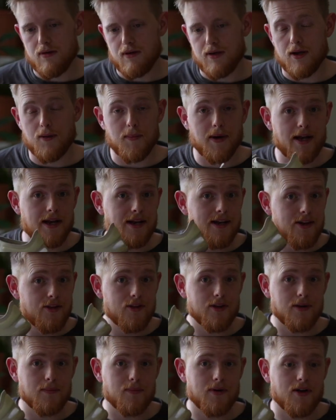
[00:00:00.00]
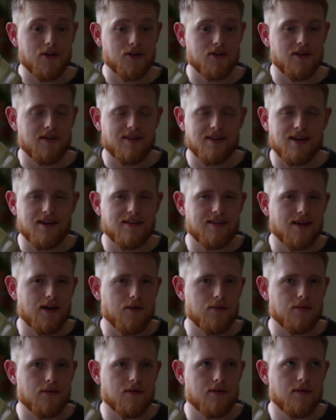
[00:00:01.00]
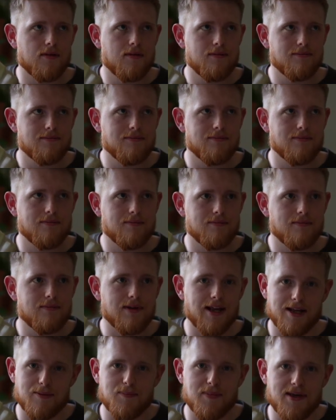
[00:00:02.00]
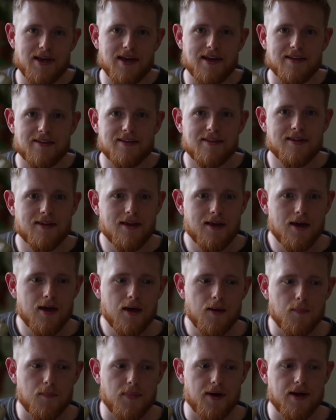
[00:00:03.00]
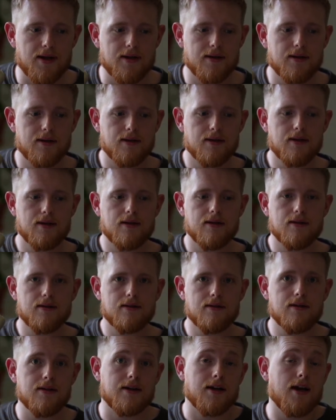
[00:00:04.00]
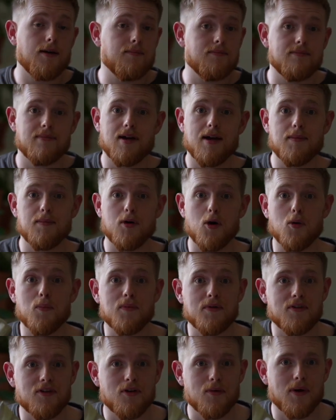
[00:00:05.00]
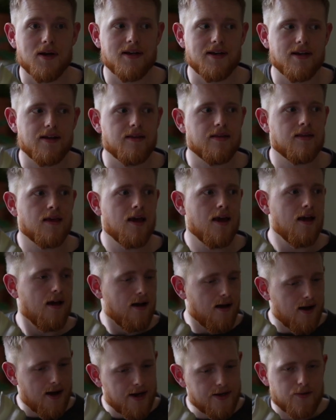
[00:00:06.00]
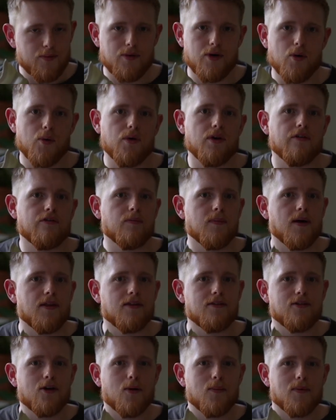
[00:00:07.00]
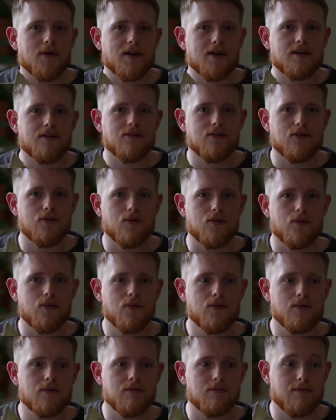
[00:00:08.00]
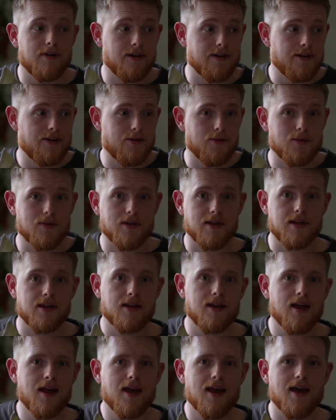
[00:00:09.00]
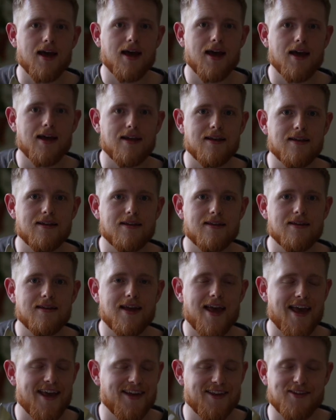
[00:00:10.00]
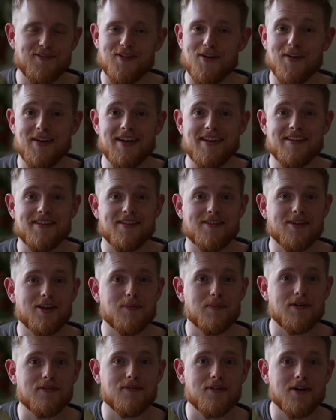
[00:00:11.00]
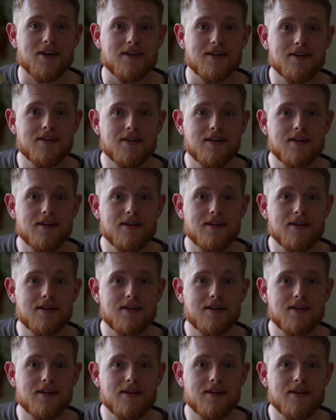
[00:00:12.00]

Now, my initial impression is that it sounds like BS, but look, I'm open to new ideas. I don't know enough about the topic to ridicule it, and hey, at the very least it's going to be fun.